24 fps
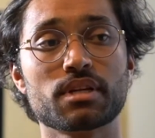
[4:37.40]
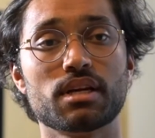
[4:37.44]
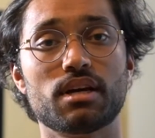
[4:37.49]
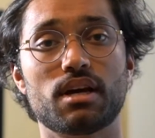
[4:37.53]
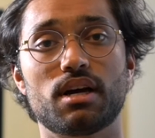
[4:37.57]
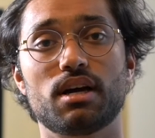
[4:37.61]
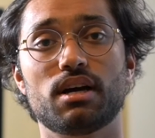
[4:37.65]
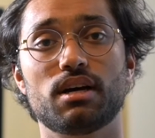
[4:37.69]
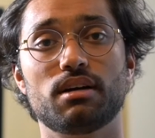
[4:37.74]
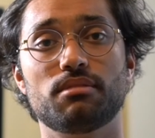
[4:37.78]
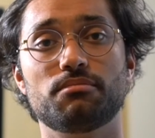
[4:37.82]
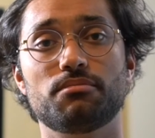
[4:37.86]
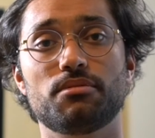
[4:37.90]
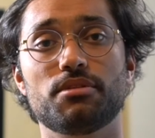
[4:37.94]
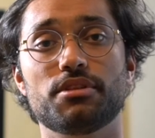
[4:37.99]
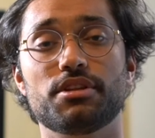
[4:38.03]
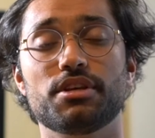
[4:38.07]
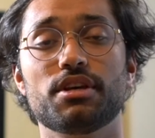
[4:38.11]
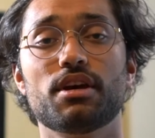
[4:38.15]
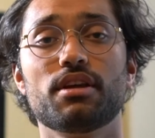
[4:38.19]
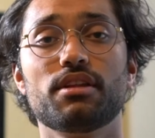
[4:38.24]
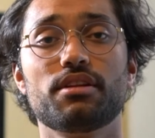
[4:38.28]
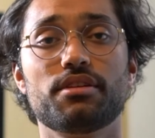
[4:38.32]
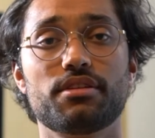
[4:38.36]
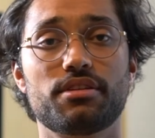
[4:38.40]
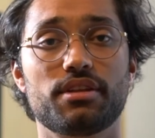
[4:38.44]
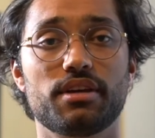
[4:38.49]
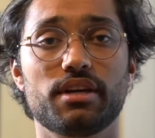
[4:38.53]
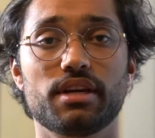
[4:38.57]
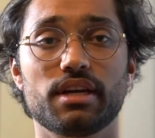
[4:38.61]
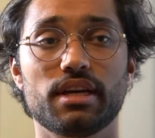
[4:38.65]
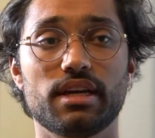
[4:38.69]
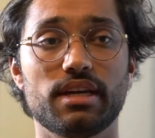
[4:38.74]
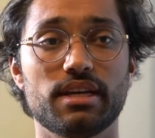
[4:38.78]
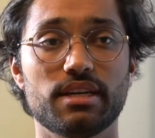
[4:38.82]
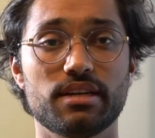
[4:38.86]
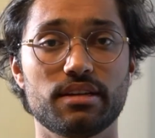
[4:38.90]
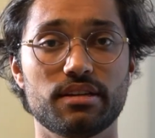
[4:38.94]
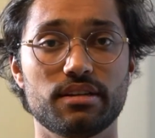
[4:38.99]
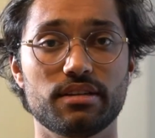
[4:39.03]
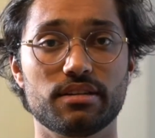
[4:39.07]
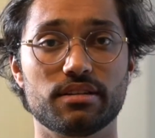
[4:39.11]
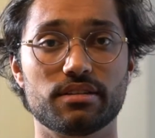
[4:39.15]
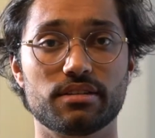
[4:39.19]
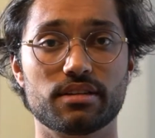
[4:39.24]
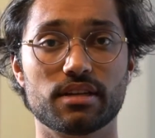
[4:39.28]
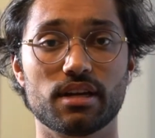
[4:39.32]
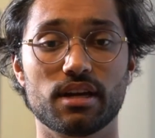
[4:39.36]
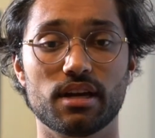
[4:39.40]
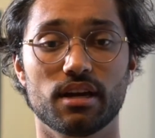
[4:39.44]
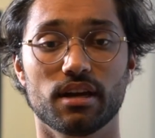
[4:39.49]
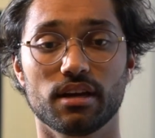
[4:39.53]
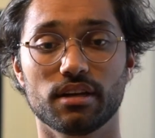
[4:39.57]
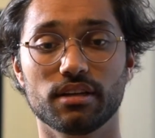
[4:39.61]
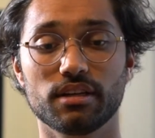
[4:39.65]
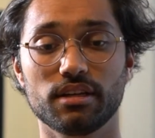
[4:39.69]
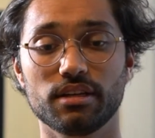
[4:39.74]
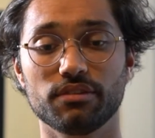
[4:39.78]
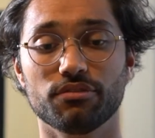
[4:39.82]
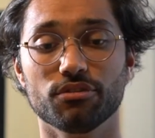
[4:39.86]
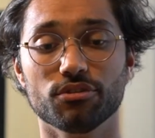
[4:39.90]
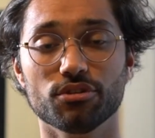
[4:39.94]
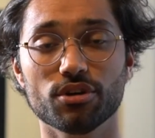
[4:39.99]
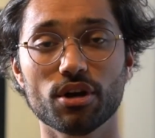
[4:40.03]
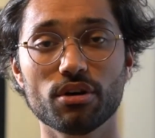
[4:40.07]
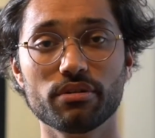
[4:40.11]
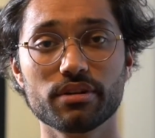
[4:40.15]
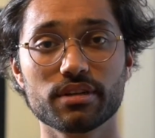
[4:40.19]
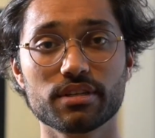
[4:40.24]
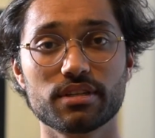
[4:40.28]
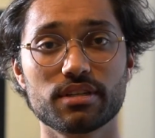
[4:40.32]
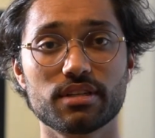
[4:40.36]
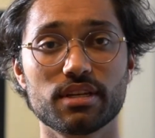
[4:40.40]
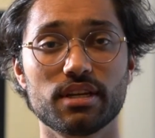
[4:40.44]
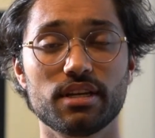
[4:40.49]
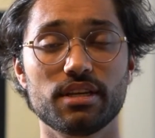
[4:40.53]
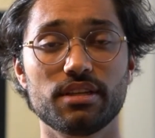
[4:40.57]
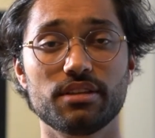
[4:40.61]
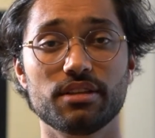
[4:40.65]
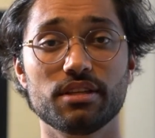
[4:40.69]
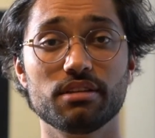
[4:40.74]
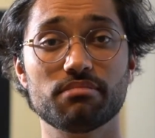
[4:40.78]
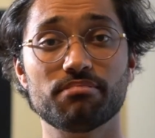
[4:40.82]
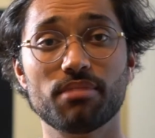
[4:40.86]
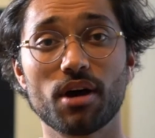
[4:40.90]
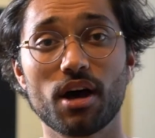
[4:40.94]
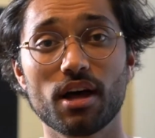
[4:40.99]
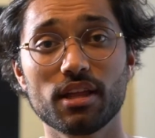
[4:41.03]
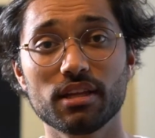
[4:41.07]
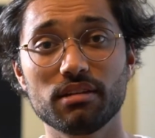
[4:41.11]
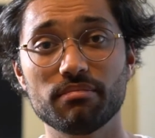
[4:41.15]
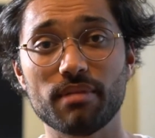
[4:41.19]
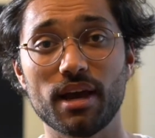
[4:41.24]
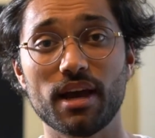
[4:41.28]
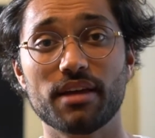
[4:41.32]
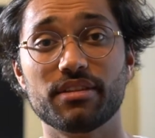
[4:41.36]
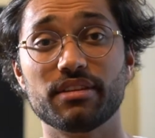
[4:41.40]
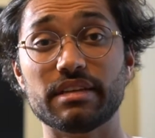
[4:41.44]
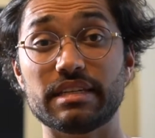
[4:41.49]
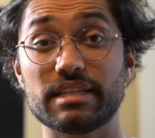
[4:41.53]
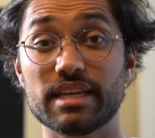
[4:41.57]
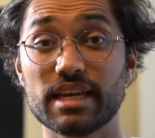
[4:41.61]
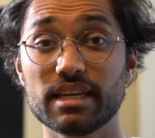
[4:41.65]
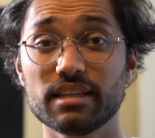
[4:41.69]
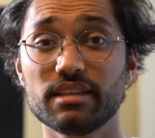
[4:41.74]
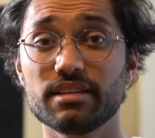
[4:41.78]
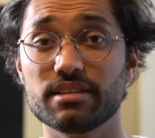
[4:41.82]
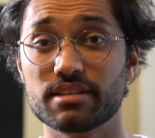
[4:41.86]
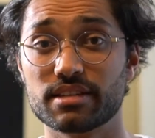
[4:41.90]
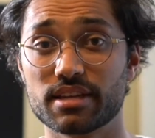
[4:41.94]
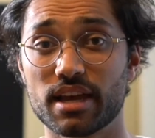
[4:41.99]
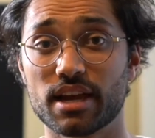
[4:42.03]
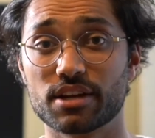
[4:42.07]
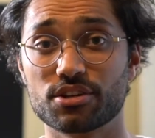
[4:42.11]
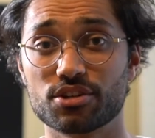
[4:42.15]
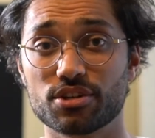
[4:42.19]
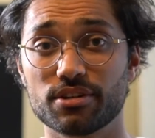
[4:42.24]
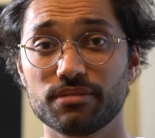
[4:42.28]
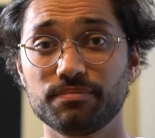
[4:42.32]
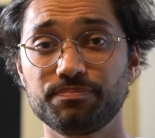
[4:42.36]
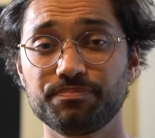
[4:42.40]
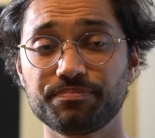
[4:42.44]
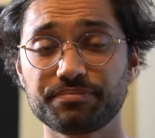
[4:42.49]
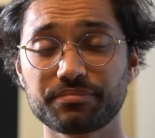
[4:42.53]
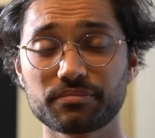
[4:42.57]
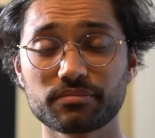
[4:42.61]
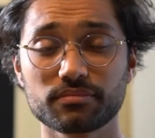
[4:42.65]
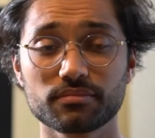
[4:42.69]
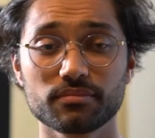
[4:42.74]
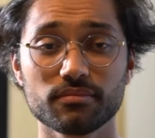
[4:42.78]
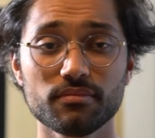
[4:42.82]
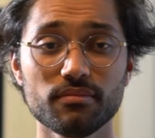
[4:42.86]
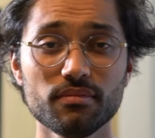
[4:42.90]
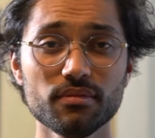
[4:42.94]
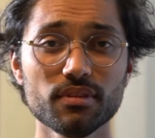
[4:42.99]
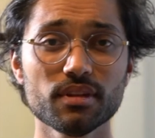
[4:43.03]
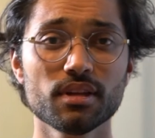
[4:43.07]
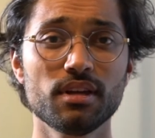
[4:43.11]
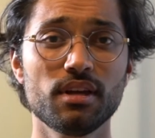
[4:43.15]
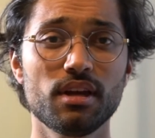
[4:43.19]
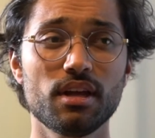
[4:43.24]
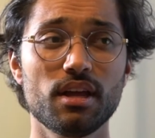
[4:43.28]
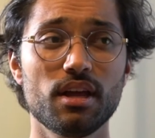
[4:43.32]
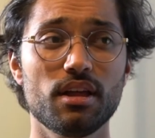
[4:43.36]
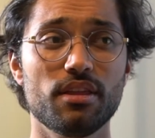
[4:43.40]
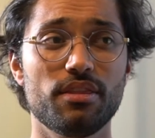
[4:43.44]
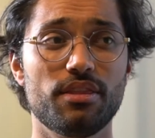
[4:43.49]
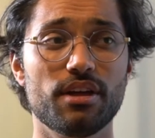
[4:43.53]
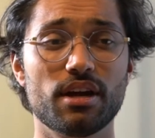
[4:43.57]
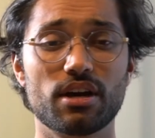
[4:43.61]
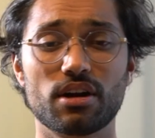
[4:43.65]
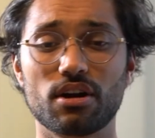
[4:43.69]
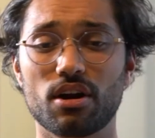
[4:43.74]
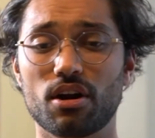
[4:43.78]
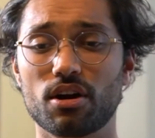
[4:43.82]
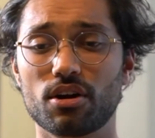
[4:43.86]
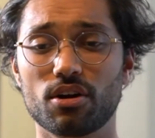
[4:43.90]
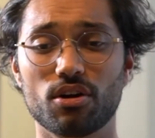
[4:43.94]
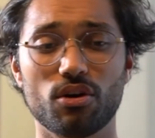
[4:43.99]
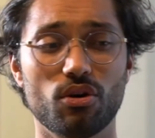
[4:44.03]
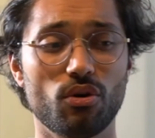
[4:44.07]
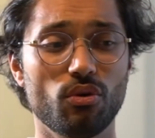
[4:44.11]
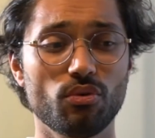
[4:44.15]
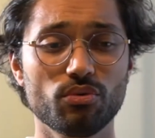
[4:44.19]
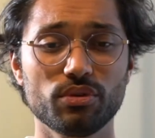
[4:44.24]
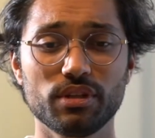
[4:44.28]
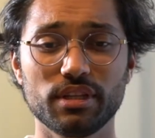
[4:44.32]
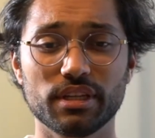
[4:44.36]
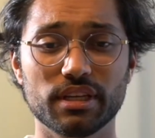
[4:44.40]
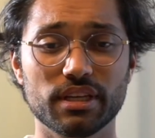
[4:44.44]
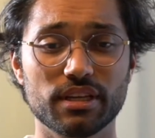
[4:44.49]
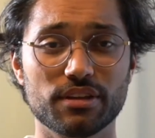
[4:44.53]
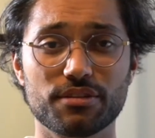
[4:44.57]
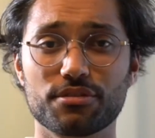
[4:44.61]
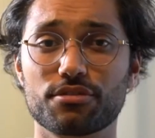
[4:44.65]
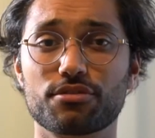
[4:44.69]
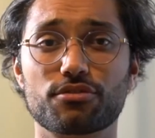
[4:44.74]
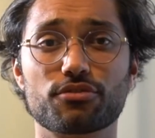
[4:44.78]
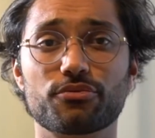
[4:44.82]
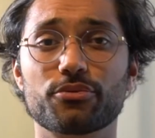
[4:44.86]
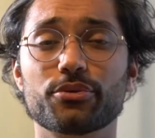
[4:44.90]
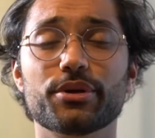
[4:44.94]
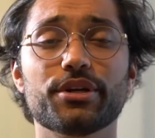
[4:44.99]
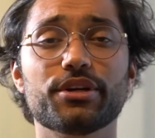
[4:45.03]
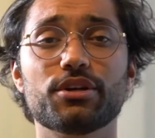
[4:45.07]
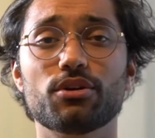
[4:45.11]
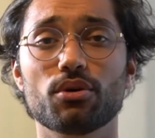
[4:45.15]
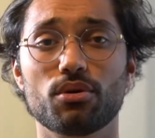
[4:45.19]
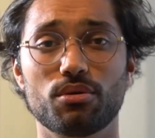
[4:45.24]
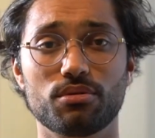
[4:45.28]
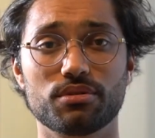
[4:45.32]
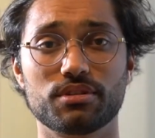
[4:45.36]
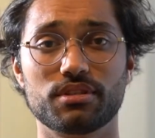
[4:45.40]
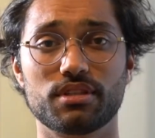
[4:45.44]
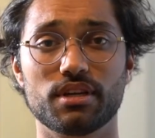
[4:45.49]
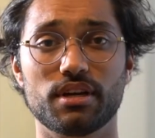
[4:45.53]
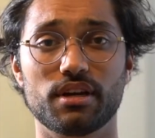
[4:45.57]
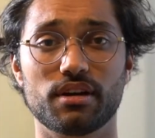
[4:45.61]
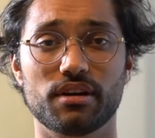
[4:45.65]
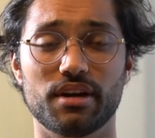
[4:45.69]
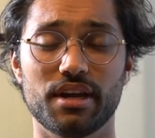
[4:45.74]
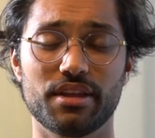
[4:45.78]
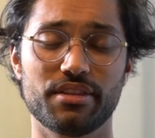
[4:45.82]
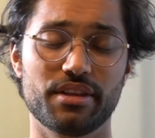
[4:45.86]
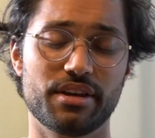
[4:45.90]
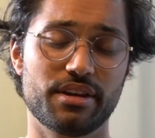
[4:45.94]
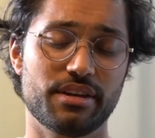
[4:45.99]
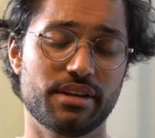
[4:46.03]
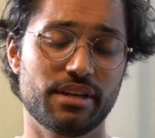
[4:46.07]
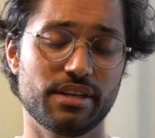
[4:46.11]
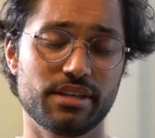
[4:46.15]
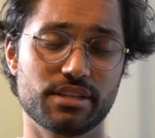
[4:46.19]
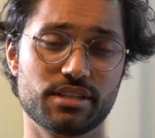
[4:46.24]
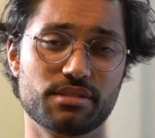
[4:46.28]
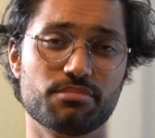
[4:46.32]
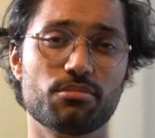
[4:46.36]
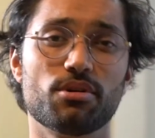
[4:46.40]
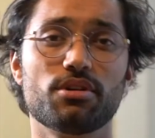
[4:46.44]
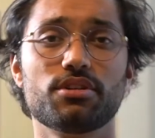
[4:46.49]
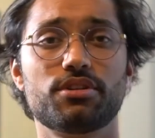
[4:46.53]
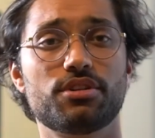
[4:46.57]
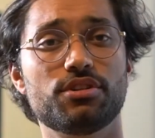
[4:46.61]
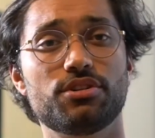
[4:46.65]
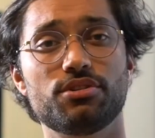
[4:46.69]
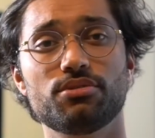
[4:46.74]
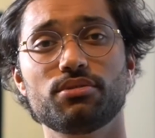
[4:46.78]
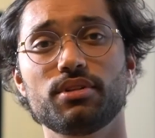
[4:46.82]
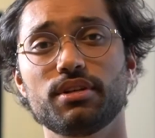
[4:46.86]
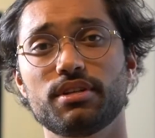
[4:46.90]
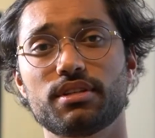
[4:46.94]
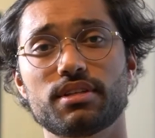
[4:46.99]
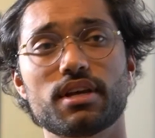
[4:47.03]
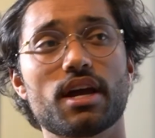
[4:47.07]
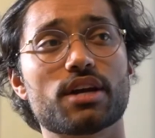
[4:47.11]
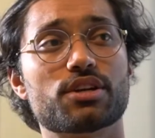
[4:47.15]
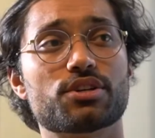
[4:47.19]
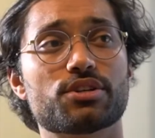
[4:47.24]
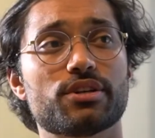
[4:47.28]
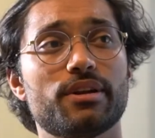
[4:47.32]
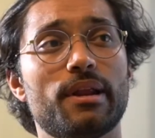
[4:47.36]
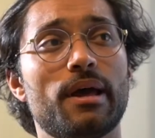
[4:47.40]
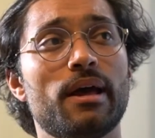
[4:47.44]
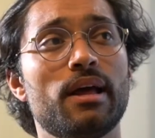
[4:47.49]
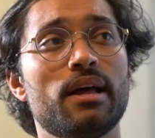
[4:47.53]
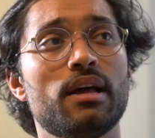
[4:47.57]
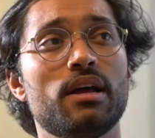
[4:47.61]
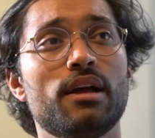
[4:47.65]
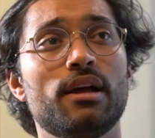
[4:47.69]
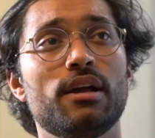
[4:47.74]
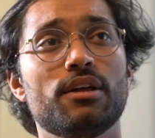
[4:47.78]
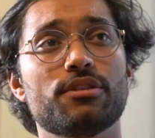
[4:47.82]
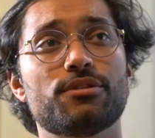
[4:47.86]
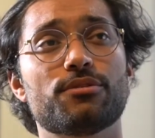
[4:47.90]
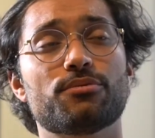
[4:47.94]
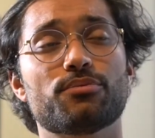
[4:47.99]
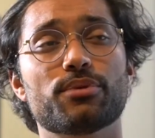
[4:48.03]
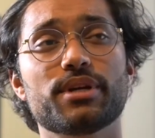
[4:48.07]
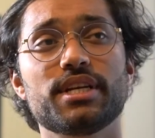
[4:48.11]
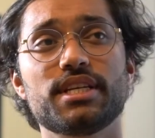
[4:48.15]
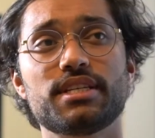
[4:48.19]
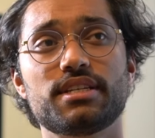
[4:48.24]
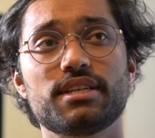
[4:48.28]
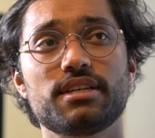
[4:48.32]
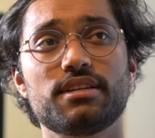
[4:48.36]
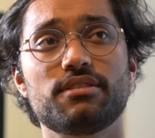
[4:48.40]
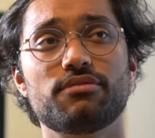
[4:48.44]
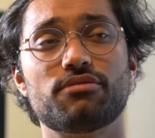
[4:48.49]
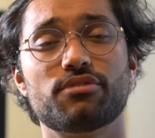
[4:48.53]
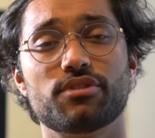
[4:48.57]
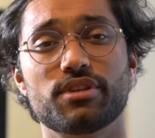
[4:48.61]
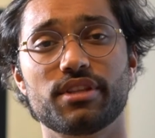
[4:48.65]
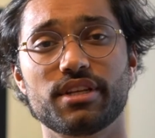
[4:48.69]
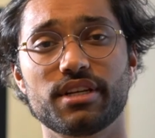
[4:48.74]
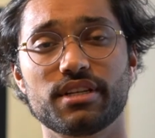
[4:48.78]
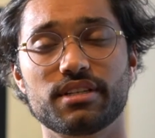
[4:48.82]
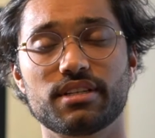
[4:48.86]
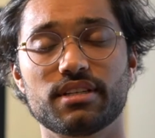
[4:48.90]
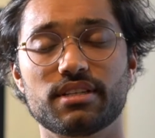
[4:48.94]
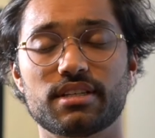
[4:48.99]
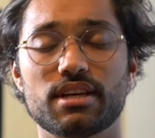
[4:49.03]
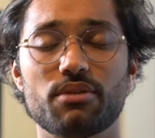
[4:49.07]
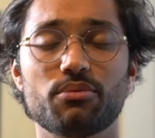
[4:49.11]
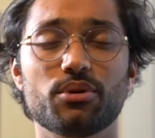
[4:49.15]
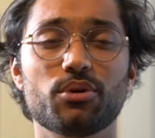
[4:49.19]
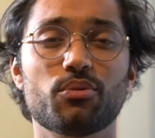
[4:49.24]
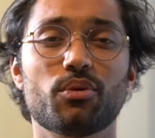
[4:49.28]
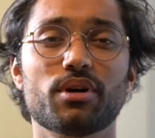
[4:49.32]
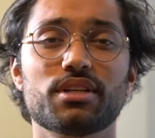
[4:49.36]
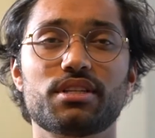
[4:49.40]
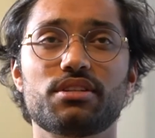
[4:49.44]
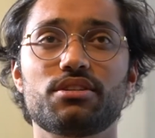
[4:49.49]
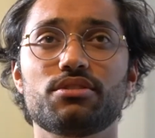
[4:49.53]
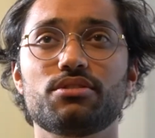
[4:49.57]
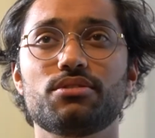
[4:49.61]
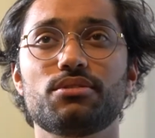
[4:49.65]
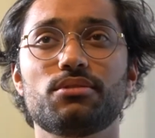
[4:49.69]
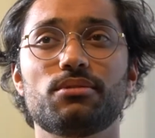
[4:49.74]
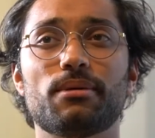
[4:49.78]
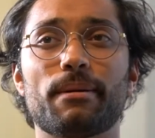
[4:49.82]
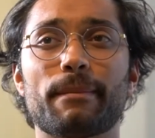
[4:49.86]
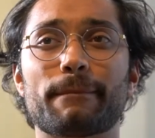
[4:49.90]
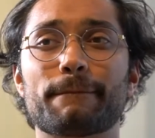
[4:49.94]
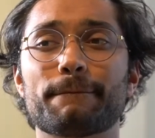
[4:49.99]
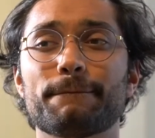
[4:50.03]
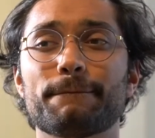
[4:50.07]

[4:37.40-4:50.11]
The other thing is, if you notice in the Polymath Daily section, there are only 3 goals there, and then a small to-do list section. The reason for this is that we want to